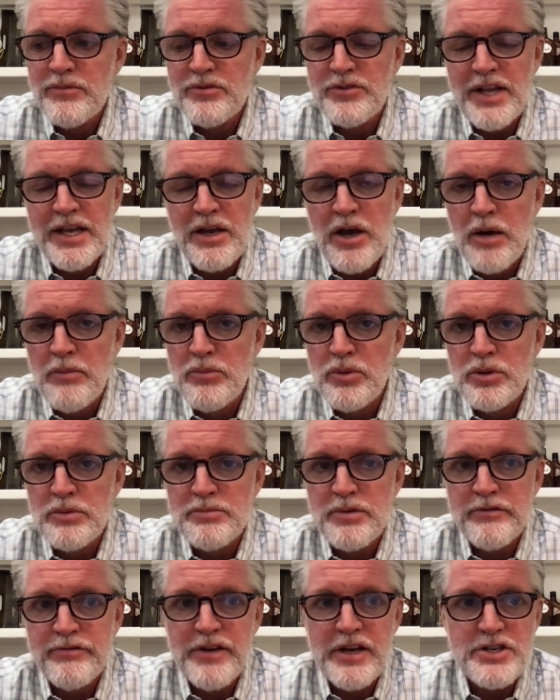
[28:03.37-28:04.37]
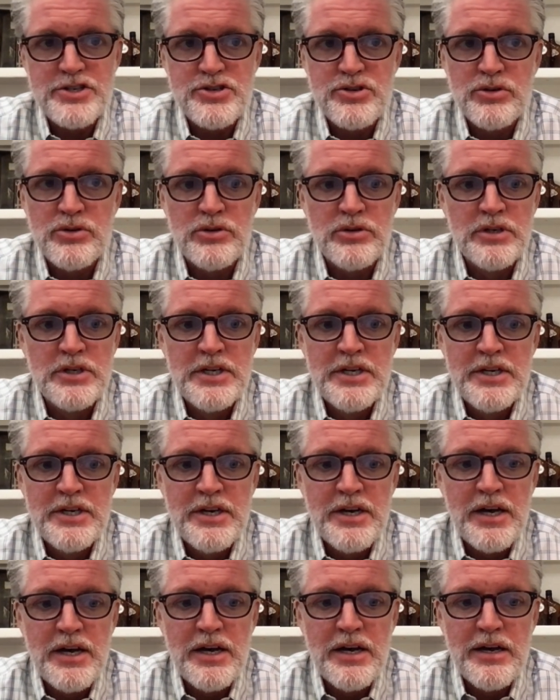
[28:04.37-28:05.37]
staying humble and professional
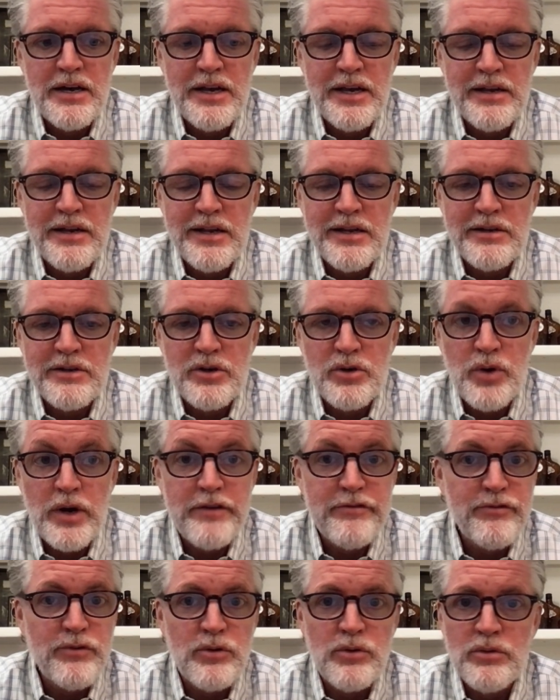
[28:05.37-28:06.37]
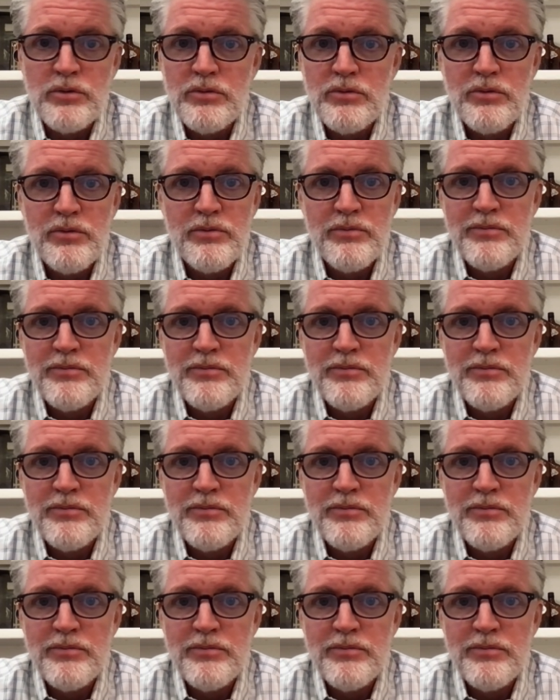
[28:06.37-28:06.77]
and grateful.